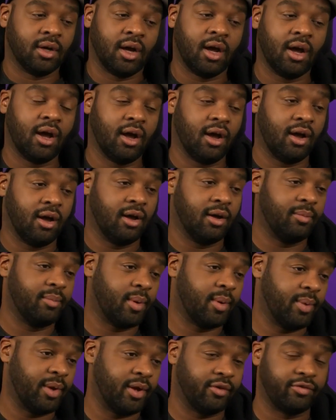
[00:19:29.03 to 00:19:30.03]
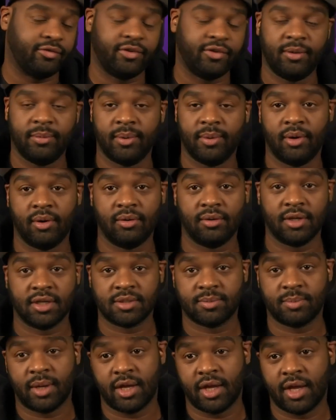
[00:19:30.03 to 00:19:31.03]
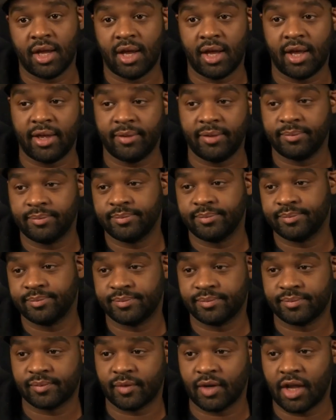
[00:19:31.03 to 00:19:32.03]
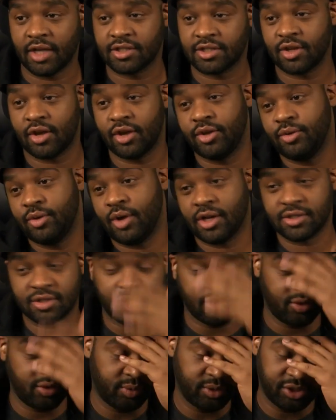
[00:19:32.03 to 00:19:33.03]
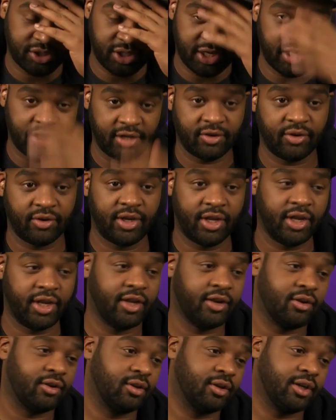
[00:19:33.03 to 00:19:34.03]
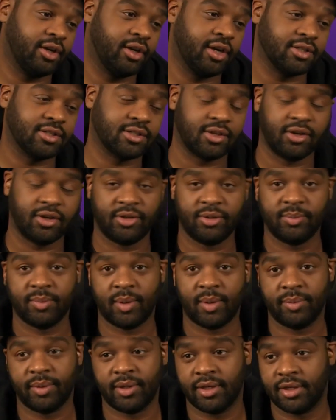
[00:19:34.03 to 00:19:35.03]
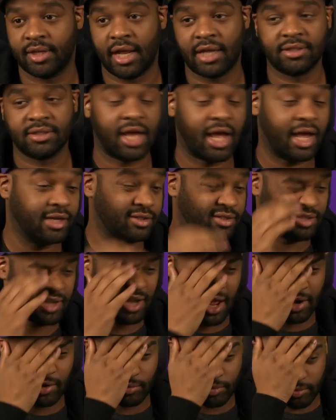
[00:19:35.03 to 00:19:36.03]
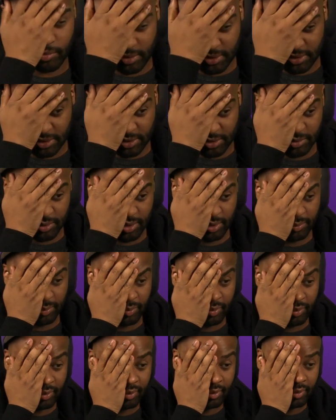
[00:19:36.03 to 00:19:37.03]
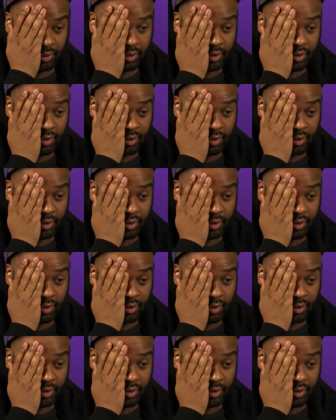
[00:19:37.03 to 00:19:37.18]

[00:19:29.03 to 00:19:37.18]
Oh, my man, Febo. That's my guy. I saw you with your hand on your head earlier. I saw you, my man. I don't know what to do anymore.